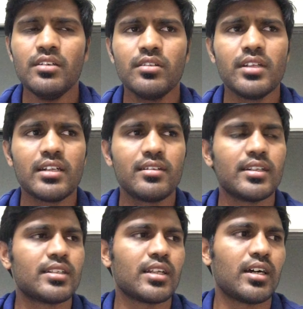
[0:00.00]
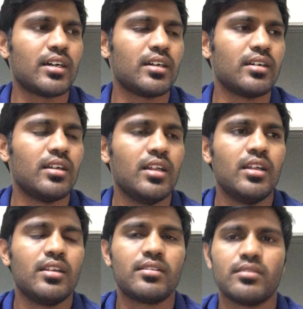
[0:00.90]
So that's it.
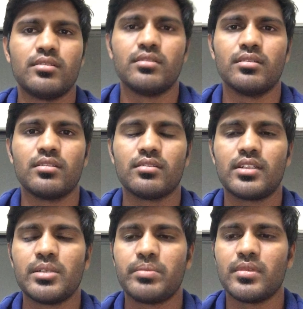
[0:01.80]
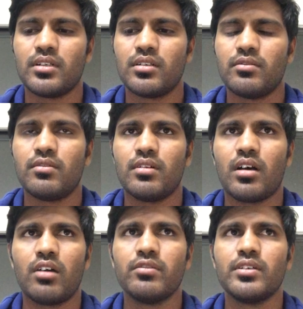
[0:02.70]
So
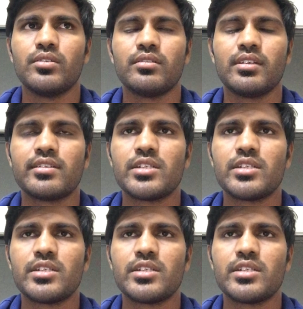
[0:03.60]
how we use is